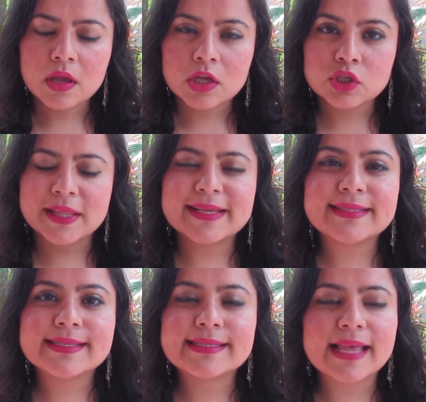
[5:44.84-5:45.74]
So there's
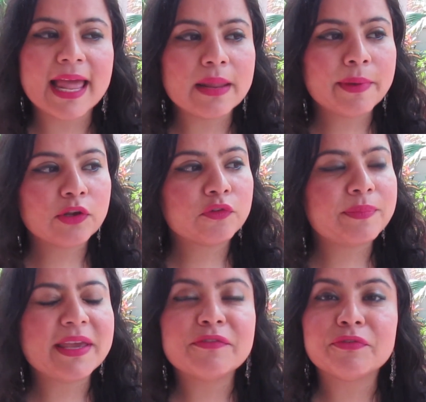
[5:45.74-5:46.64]
this element of
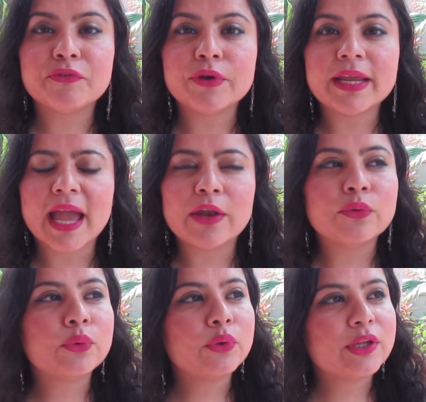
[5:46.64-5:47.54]
being free, and
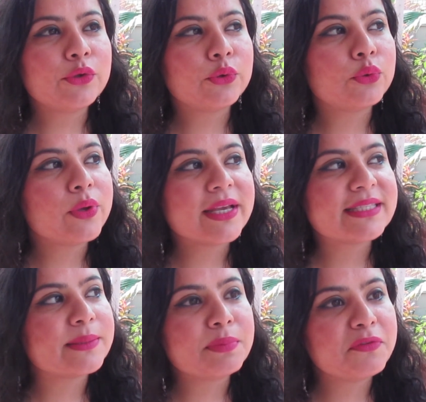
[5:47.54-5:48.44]
you know that you're doing it
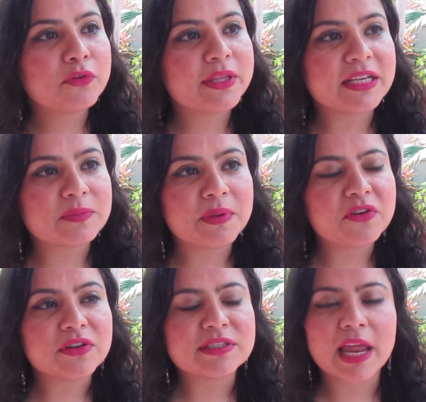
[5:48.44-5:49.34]
simply for the
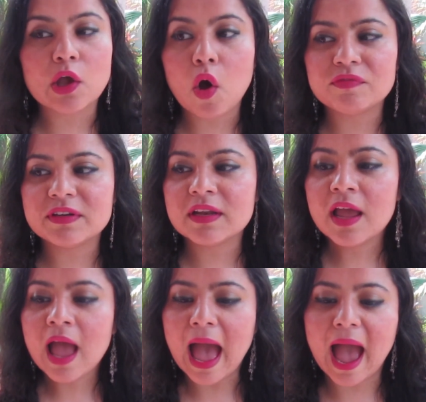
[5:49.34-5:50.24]
experience. Like often
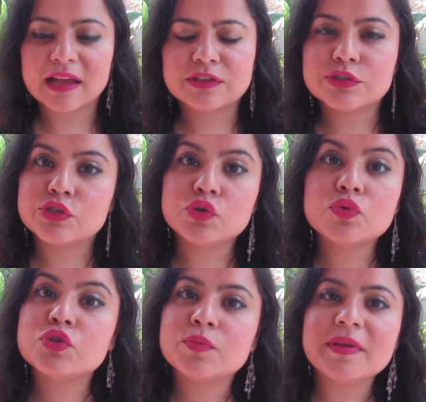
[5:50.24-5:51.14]
actors
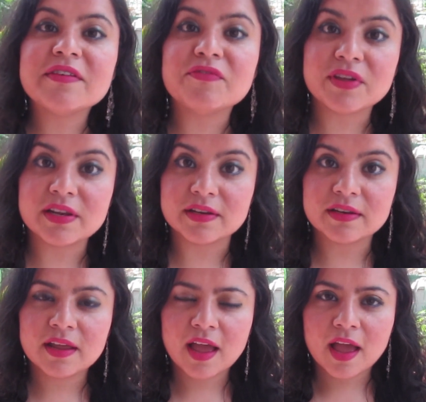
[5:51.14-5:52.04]
choose to be a villain,
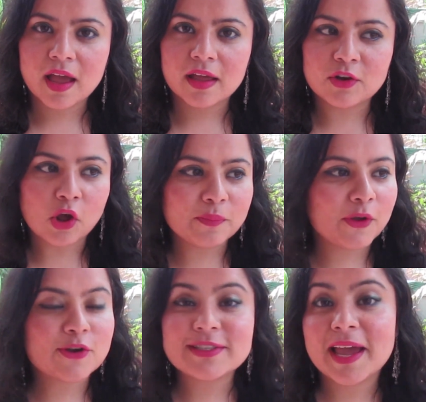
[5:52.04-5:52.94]
not
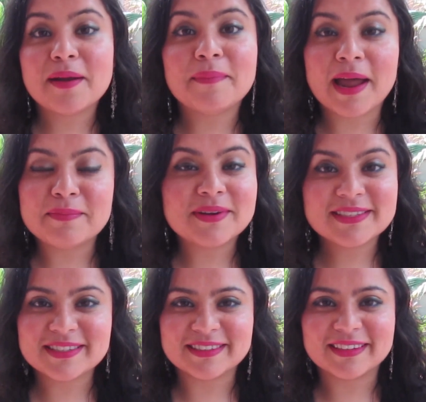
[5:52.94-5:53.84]
because they are a bad
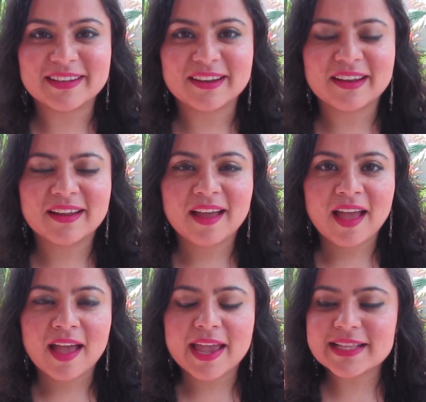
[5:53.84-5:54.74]
person.
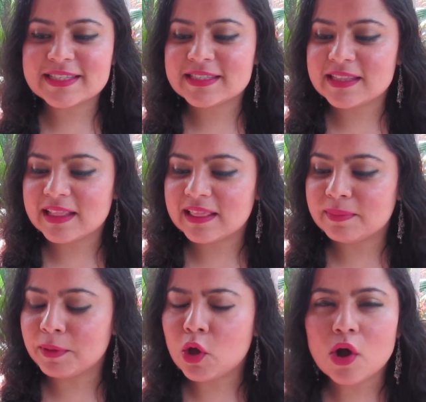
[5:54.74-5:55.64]
It's
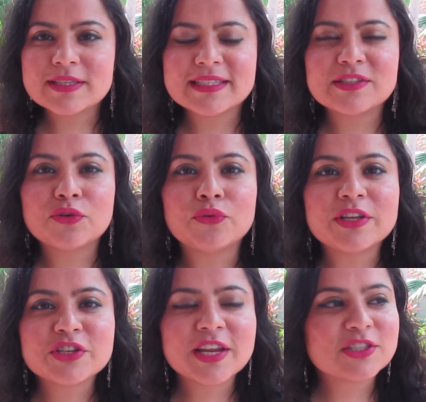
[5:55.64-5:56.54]
because it's the
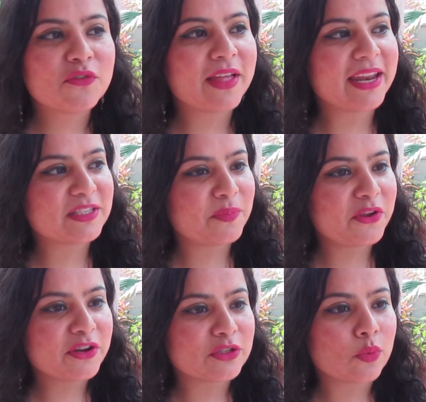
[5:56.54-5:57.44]
richness of that
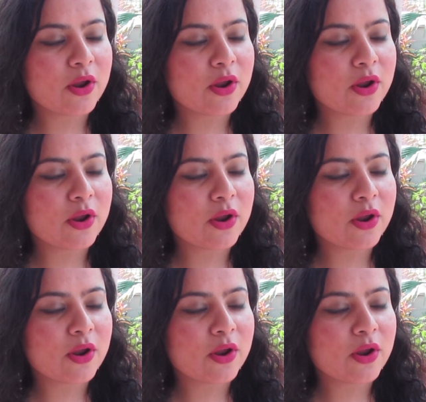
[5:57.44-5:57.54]
experience.